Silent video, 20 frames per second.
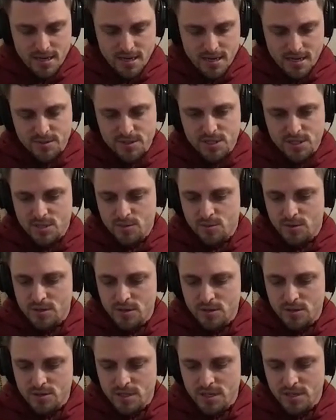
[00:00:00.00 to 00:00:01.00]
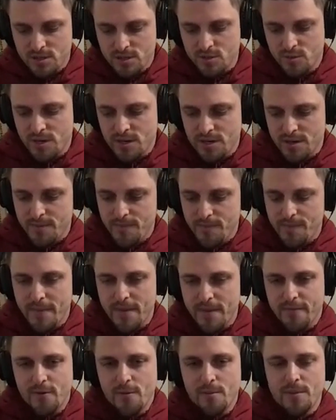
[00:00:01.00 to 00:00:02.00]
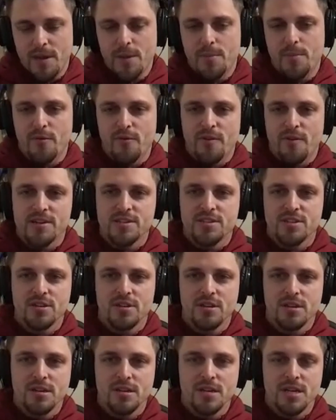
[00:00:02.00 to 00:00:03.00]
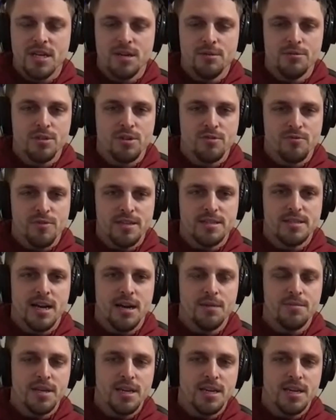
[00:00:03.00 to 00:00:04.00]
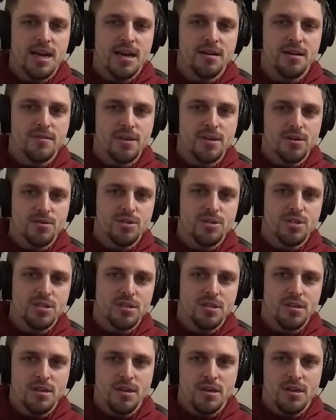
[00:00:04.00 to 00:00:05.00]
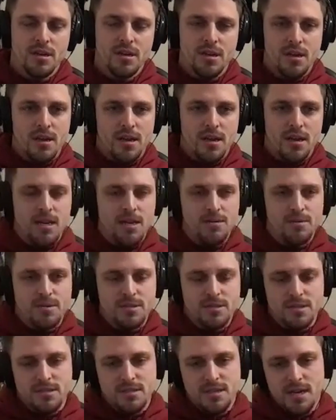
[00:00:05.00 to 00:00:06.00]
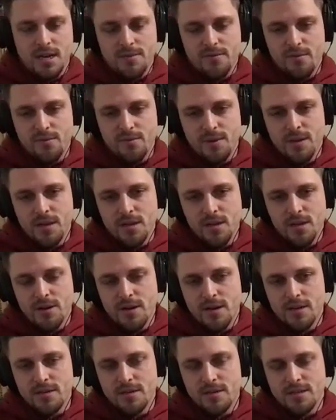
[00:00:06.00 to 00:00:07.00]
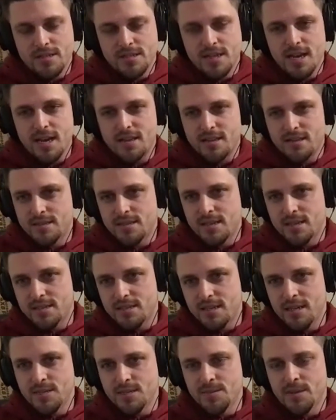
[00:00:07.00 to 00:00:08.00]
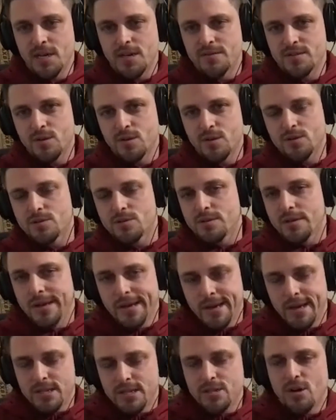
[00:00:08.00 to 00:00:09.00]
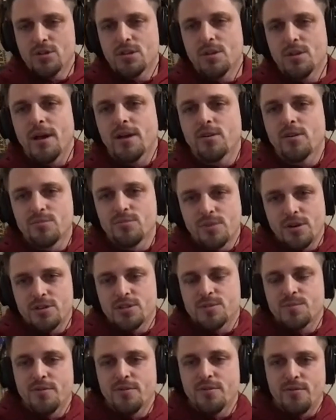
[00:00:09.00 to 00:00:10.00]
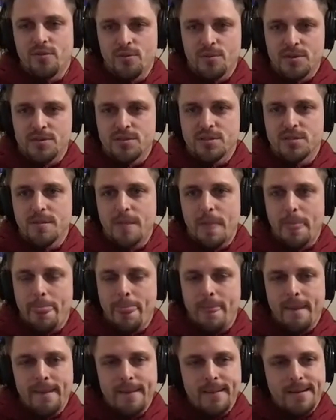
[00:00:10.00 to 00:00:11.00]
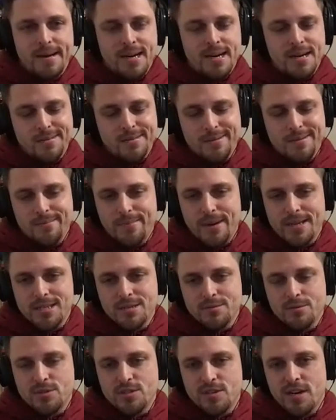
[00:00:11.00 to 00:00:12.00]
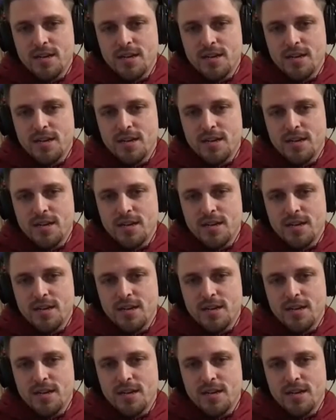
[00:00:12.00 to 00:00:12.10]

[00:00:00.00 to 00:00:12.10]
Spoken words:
And it was just one of those deals where, for me professionally, it was the right time to get out of coaching. And it was the time for me to go ahead and attack this next stage of my life. So it's called the Michael Brothers Performance. And basically